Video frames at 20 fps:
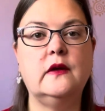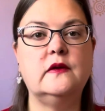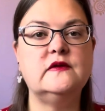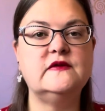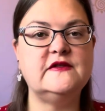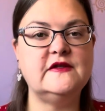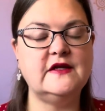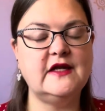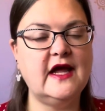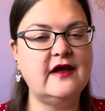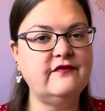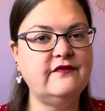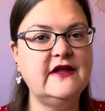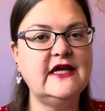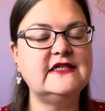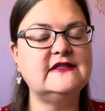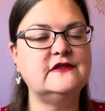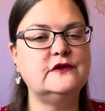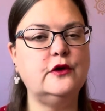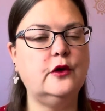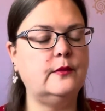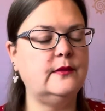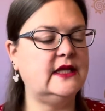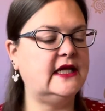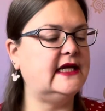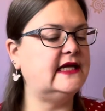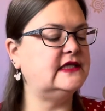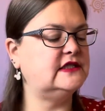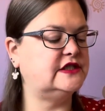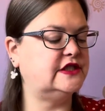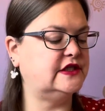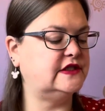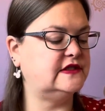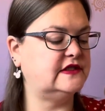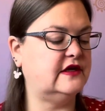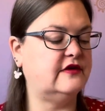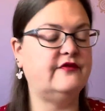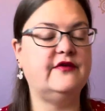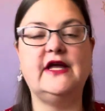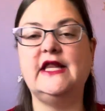So Netflix normally does
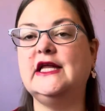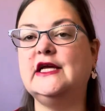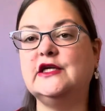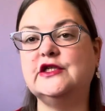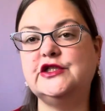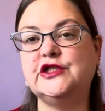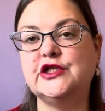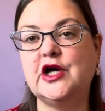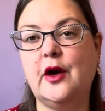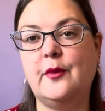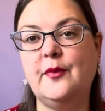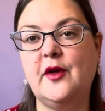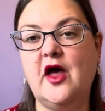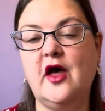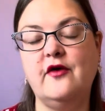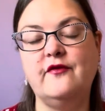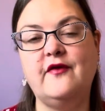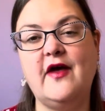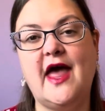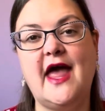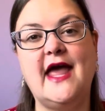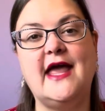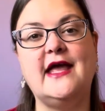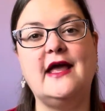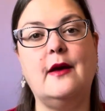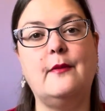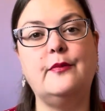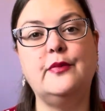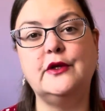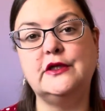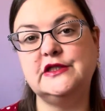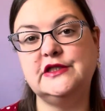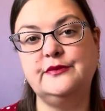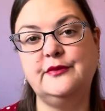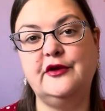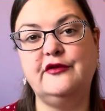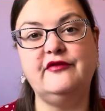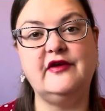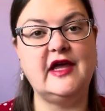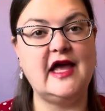a really good job of a
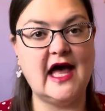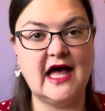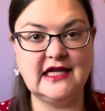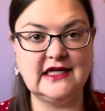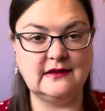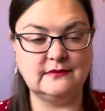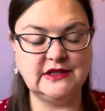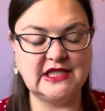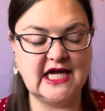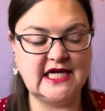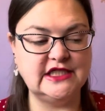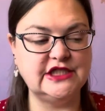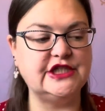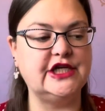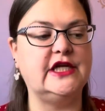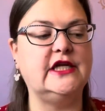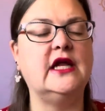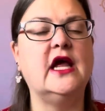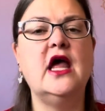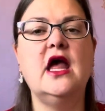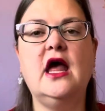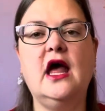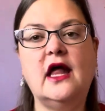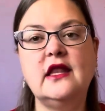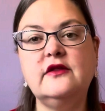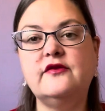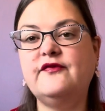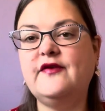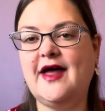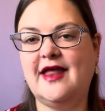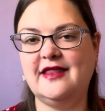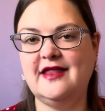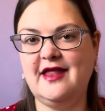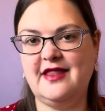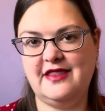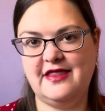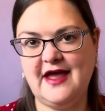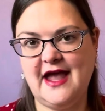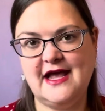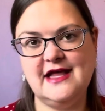book-to-movie adaptation, and the fact
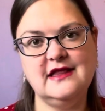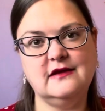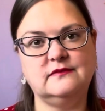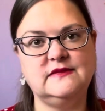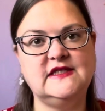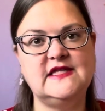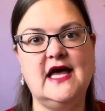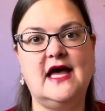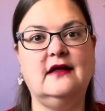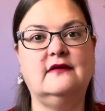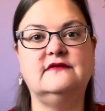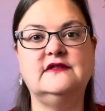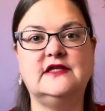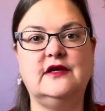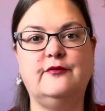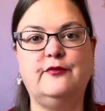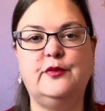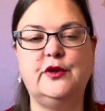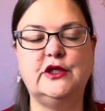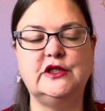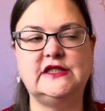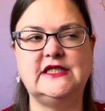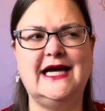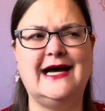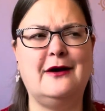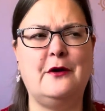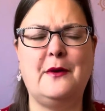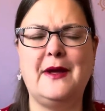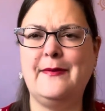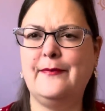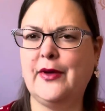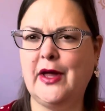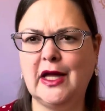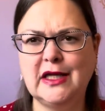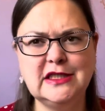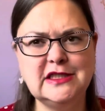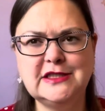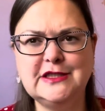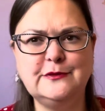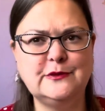that they themselves have put out, in
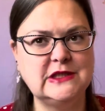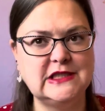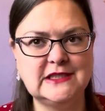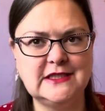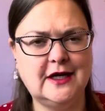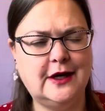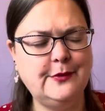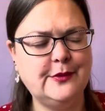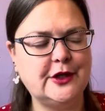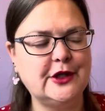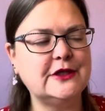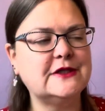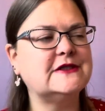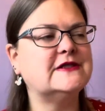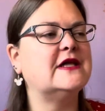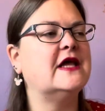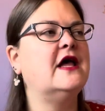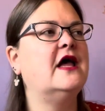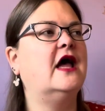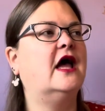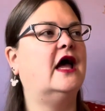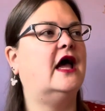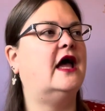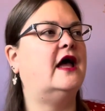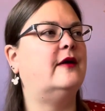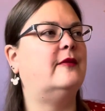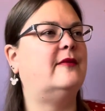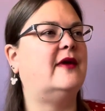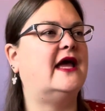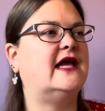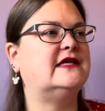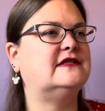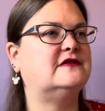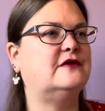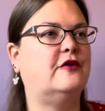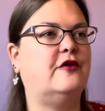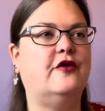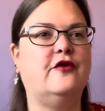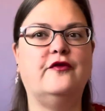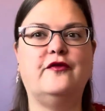partnership with Starbucks, a
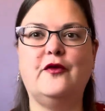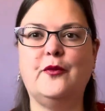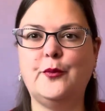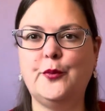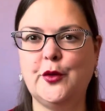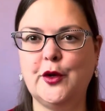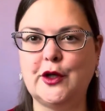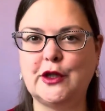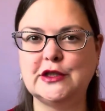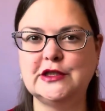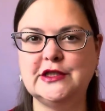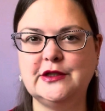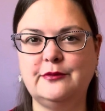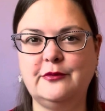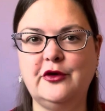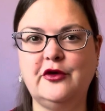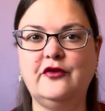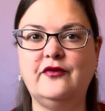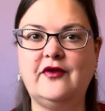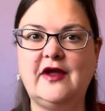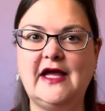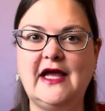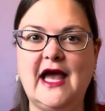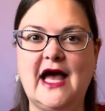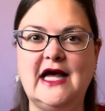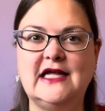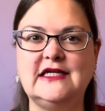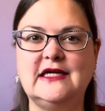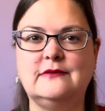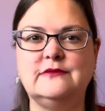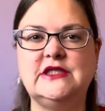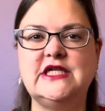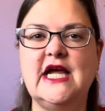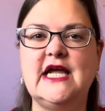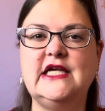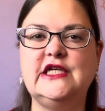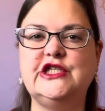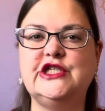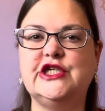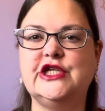sort of book-to-movie
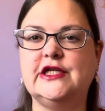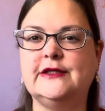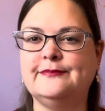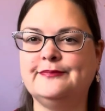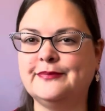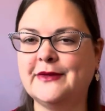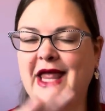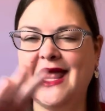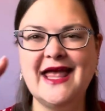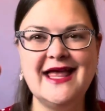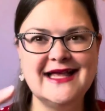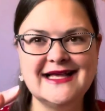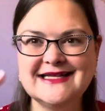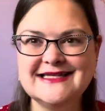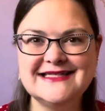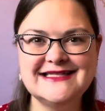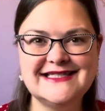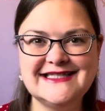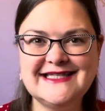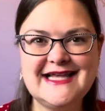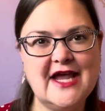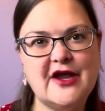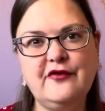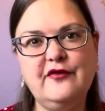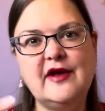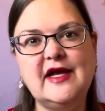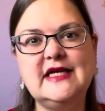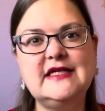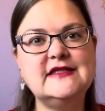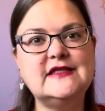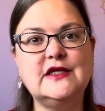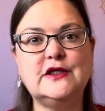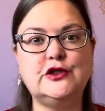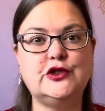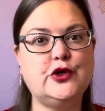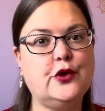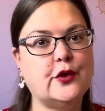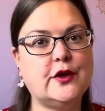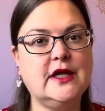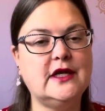adaptation series
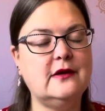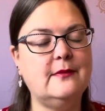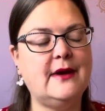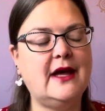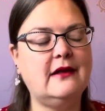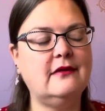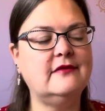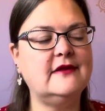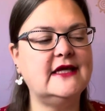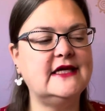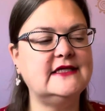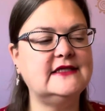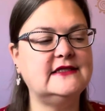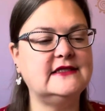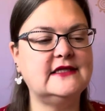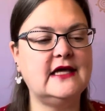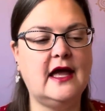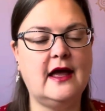talking about this